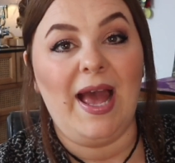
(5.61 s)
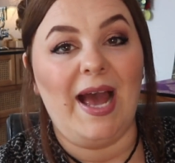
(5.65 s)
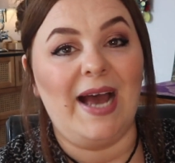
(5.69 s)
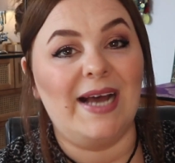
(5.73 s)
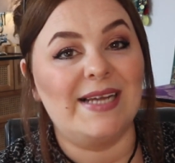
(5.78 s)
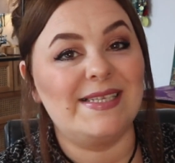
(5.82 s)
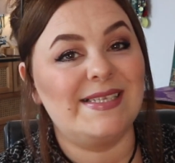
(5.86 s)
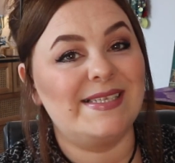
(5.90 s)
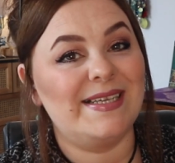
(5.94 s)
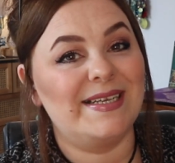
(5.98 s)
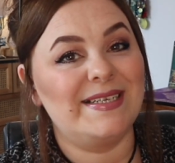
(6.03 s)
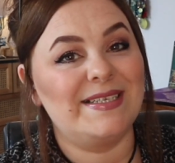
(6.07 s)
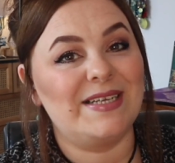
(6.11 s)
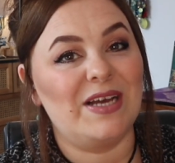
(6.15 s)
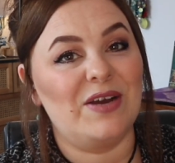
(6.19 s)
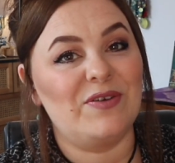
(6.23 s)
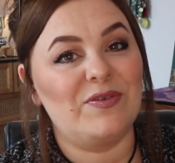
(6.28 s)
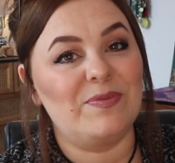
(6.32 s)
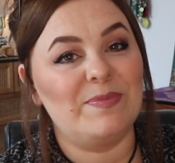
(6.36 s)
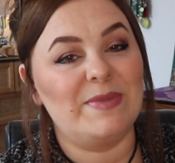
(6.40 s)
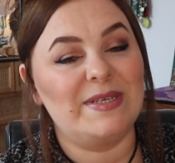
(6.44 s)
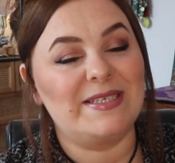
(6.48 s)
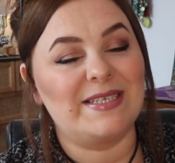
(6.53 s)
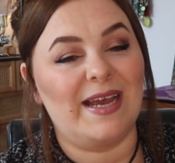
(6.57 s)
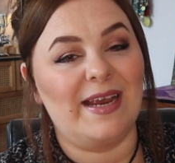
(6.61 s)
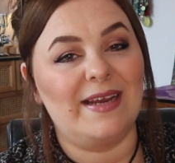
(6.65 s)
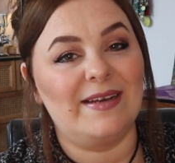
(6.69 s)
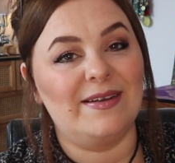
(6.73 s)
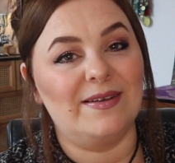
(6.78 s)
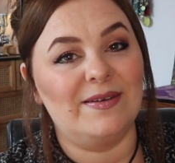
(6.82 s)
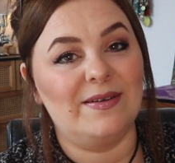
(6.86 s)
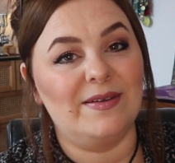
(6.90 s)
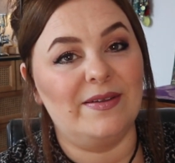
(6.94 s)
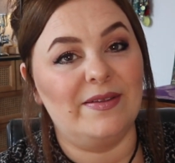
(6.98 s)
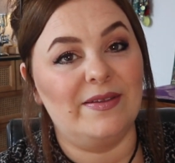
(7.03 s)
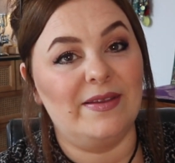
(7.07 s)
As you can tell from the
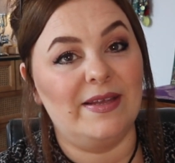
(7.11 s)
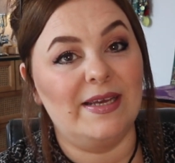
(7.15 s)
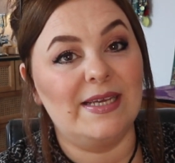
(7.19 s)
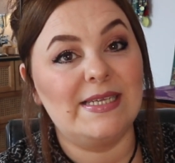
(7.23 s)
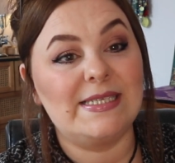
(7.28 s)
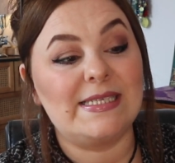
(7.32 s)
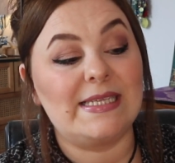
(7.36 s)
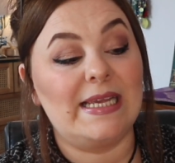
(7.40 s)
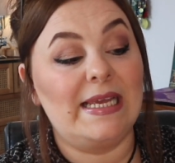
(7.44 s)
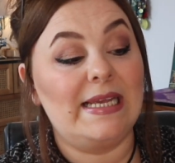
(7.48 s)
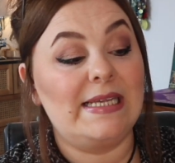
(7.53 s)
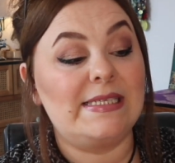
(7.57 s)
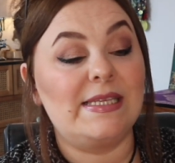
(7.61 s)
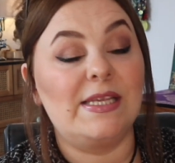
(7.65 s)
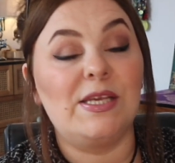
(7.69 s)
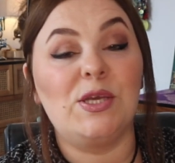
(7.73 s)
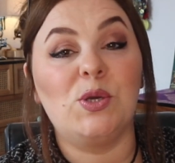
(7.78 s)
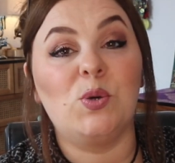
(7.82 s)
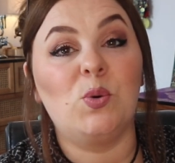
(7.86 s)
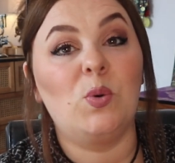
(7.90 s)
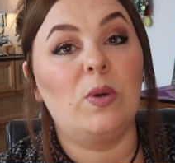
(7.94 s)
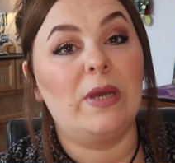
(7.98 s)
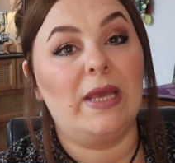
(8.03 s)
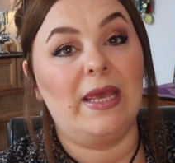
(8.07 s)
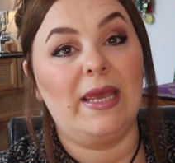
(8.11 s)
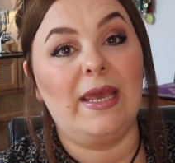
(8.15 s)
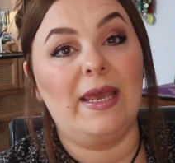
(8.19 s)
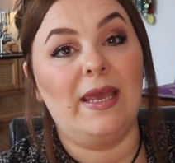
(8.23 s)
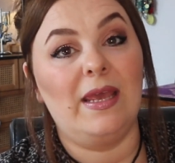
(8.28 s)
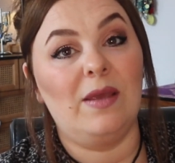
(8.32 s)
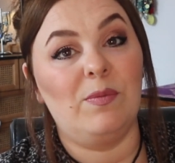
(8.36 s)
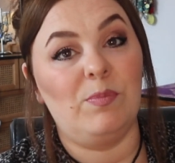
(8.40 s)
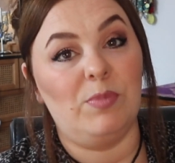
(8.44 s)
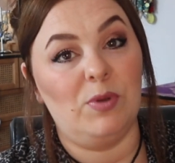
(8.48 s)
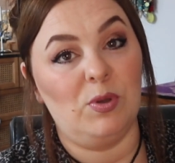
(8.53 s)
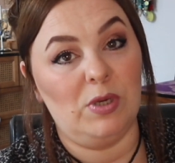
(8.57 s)
title, this is the
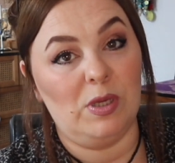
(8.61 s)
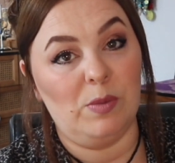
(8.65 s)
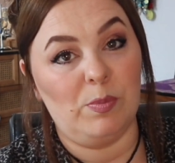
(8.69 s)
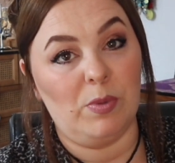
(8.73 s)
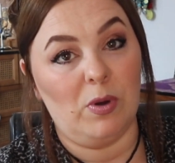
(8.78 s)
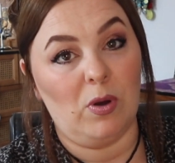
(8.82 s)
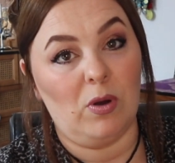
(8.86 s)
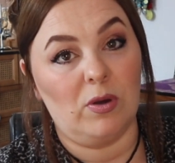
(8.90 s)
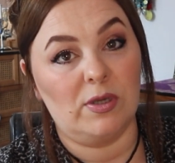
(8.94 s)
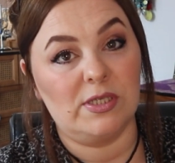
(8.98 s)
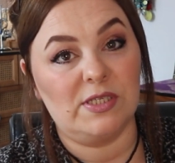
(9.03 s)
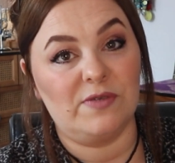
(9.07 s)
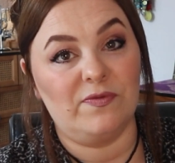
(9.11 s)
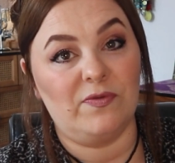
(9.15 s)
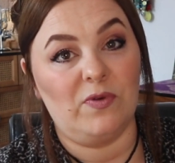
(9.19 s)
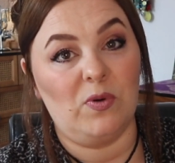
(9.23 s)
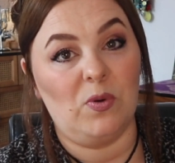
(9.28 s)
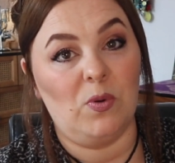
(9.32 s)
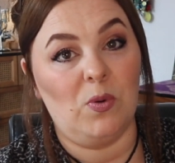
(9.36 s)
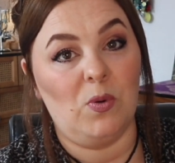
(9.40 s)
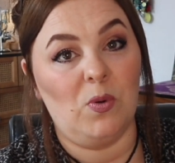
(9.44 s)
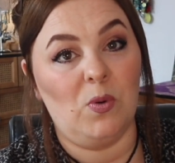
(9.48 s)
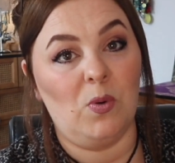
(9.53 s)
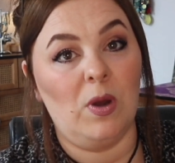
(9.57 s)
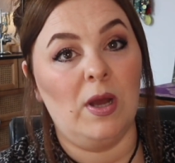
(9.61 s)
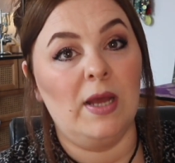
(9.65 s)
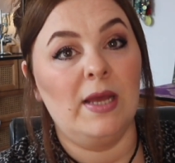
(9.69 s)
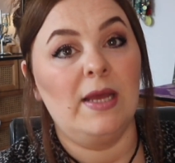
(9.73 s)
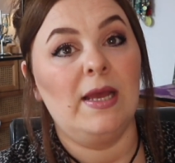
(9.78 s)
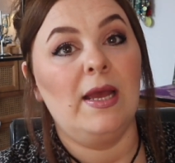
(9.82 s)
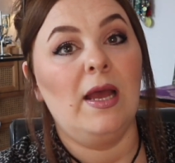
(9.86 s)
UK beauty box for